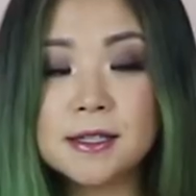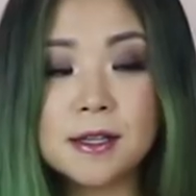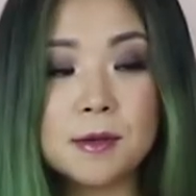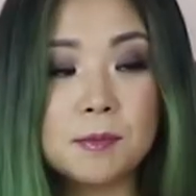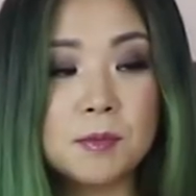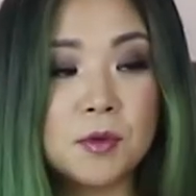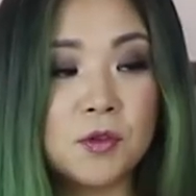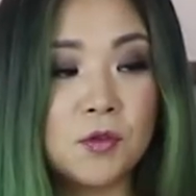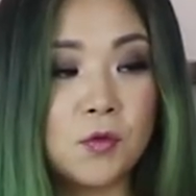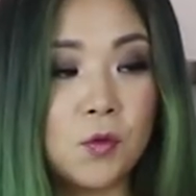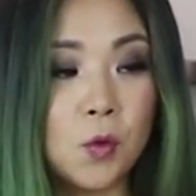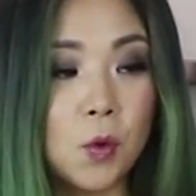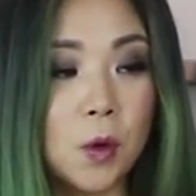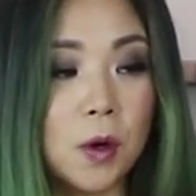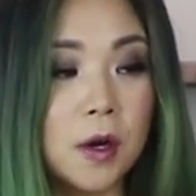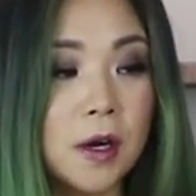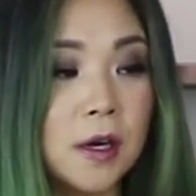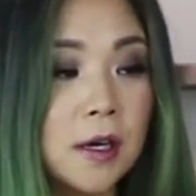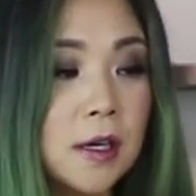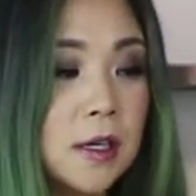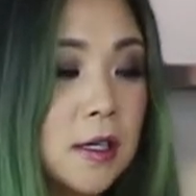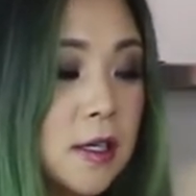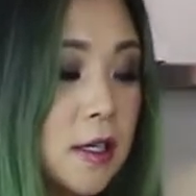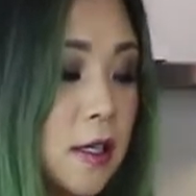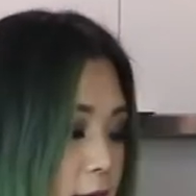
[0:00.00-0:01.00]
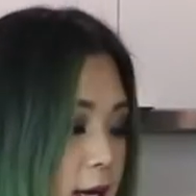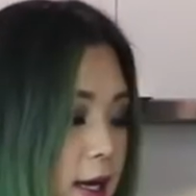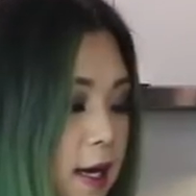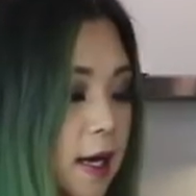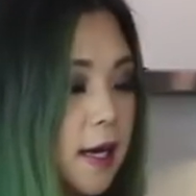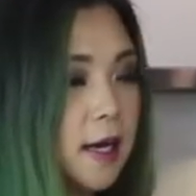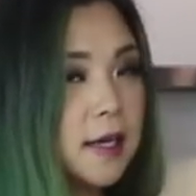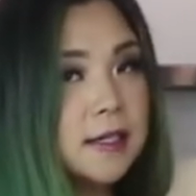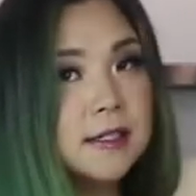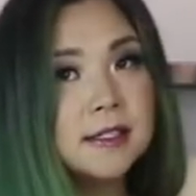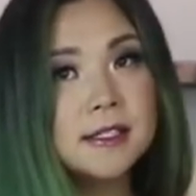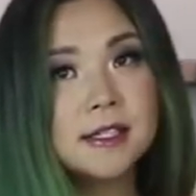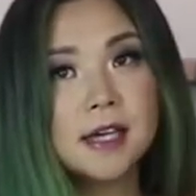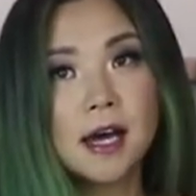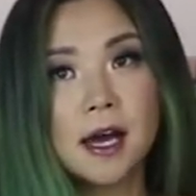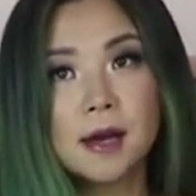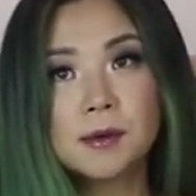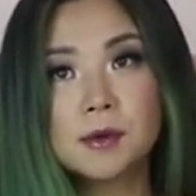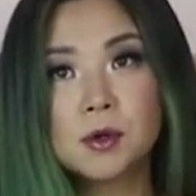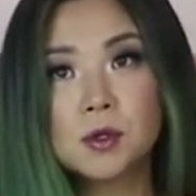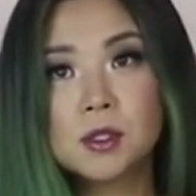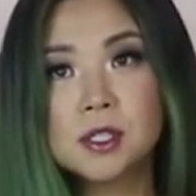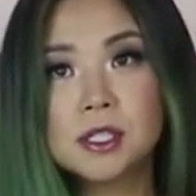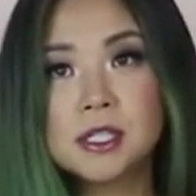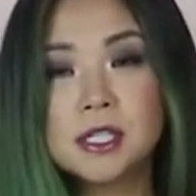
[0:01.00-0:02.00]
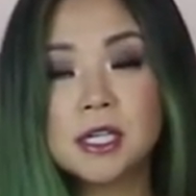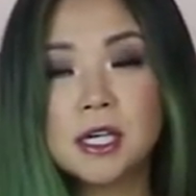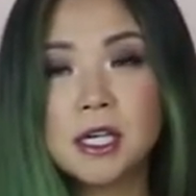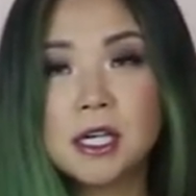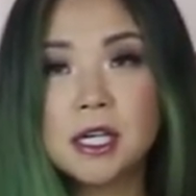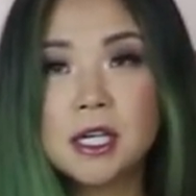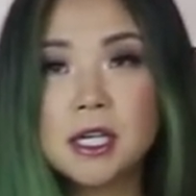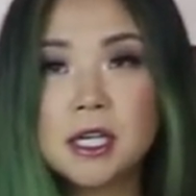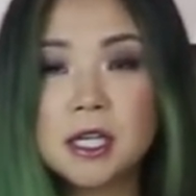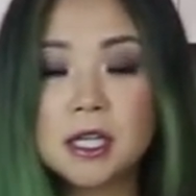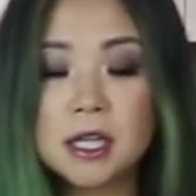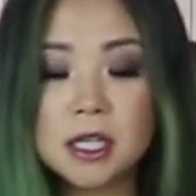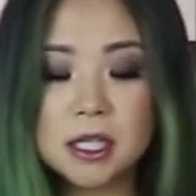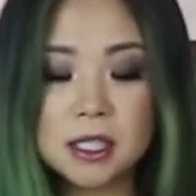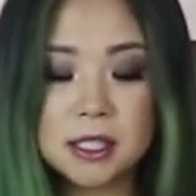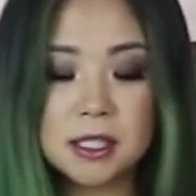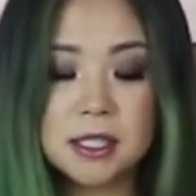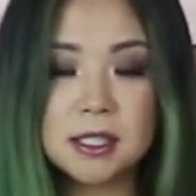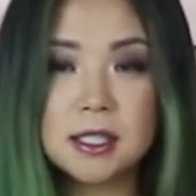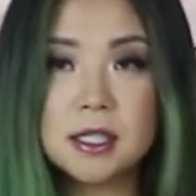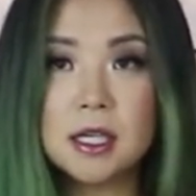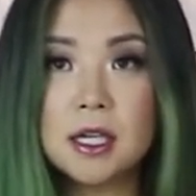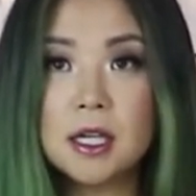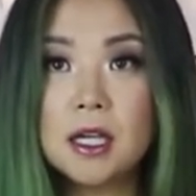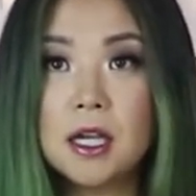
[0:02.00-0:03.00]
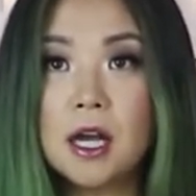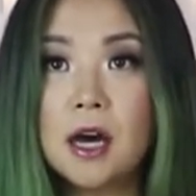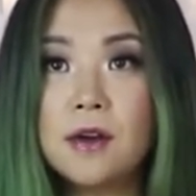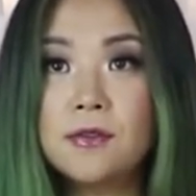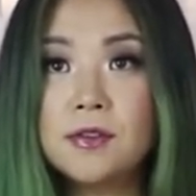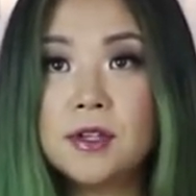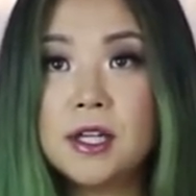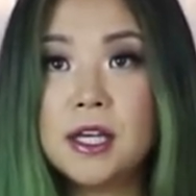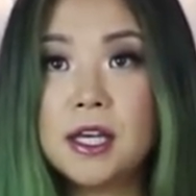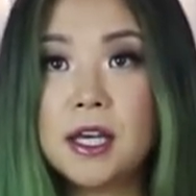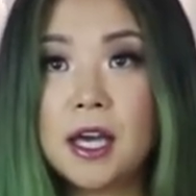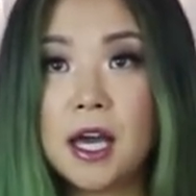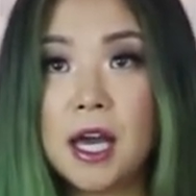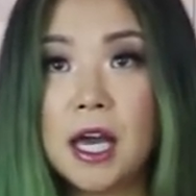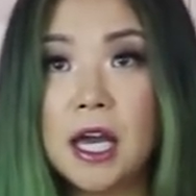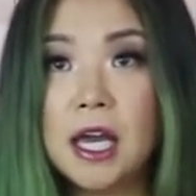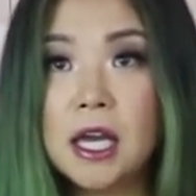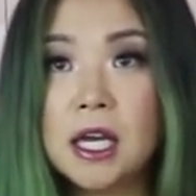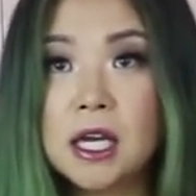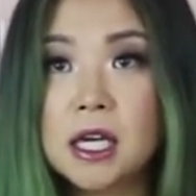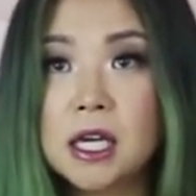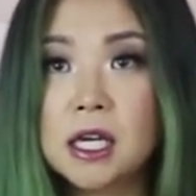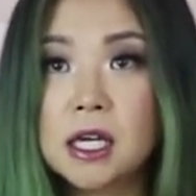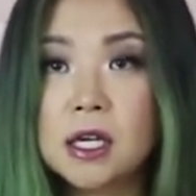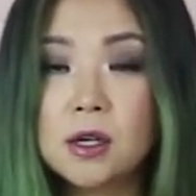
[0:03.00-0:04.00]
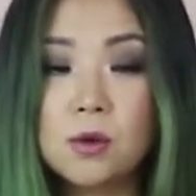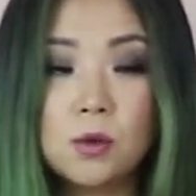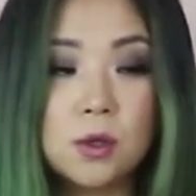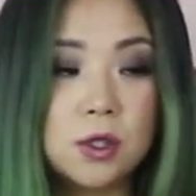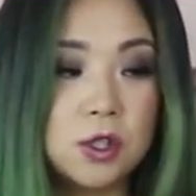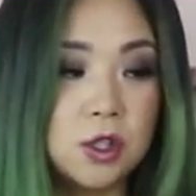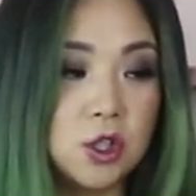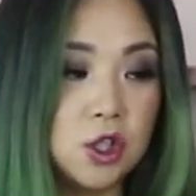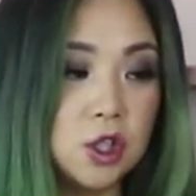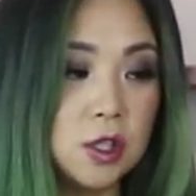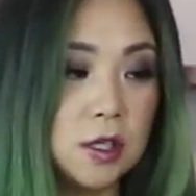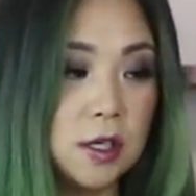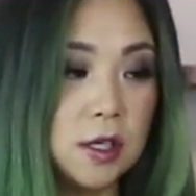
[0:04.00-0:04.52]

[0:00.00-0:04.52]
than before. And I'm going to take this lovely cake, which